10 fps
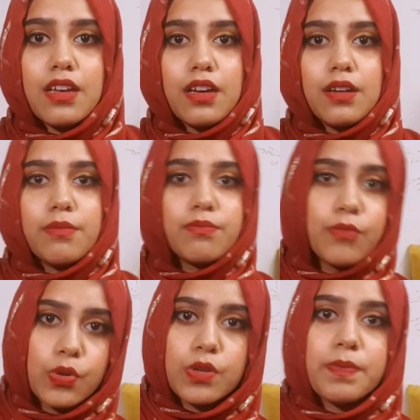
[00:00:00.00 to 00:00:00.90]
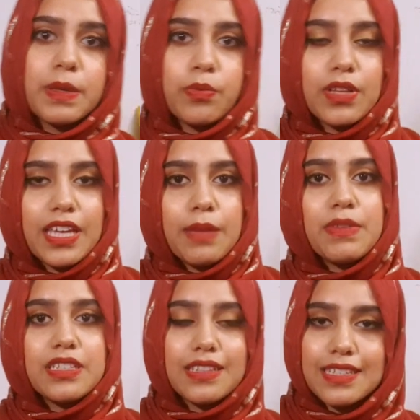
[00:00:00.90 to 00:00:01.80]
Uh, more people came
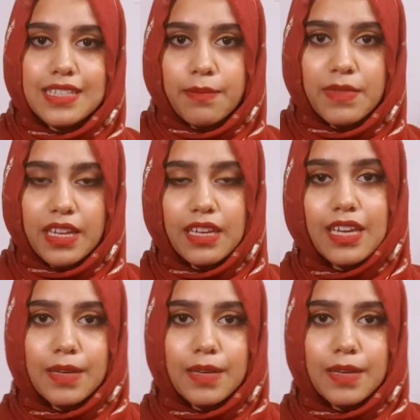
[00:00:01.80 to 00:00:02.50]
and did the same thing.